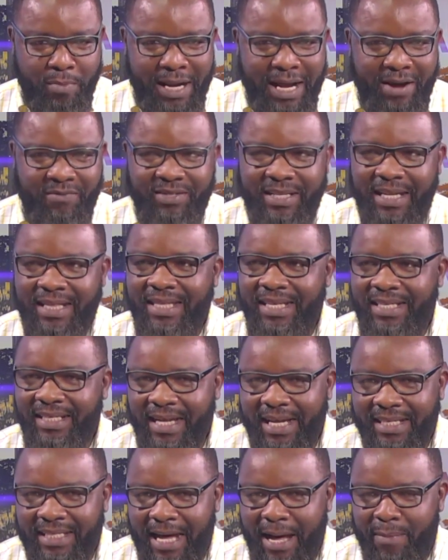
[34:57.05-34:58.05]
But after this
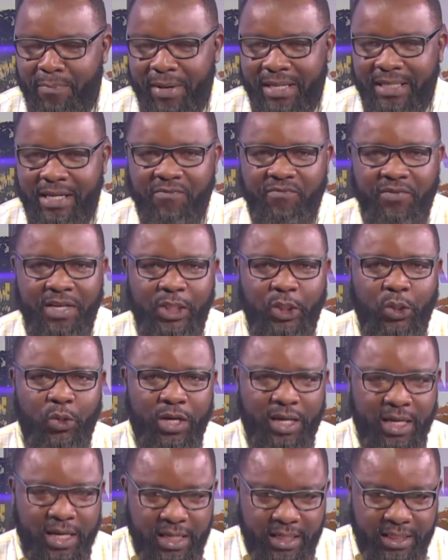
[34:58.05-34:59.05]
has happened, I feel so
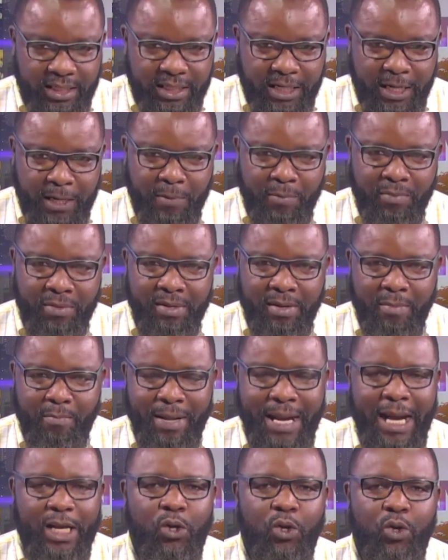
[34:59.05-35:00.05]
guilty,
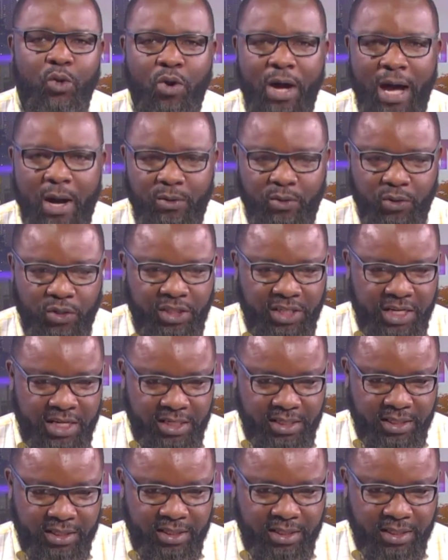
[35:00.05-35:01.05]
but I don't know how to
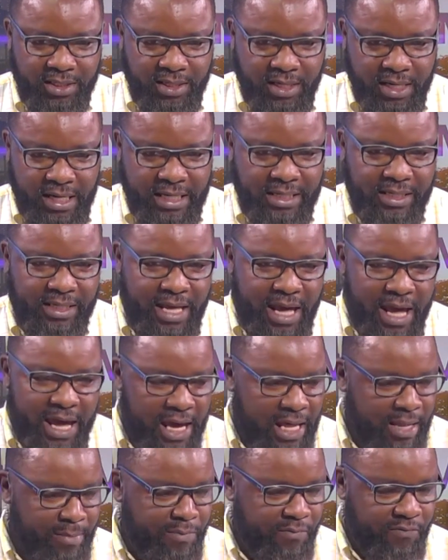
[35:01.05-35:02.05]
change. Is there
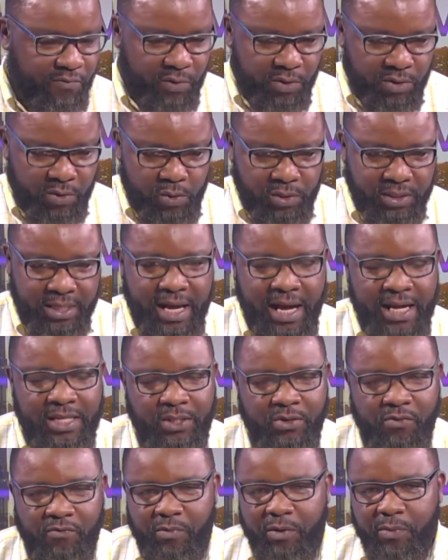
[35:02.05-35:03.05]
help for those
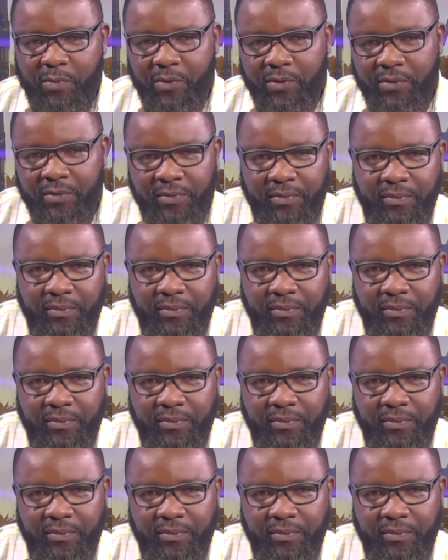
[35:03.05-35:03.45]
kinds of people?